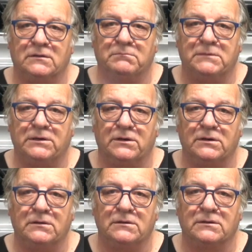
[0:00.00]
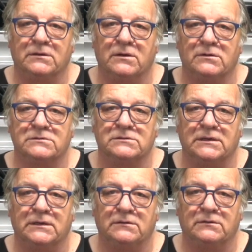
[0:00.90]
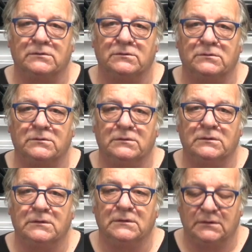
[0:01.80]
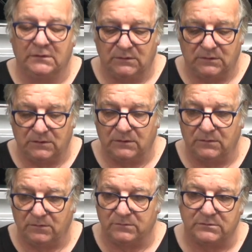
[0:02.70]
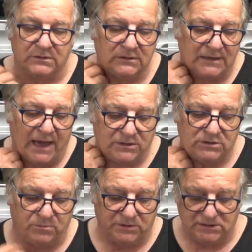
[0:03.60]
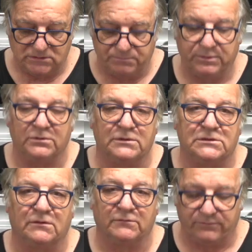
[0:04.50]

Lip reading: mirror that goes into onto the dash, and we need to put this on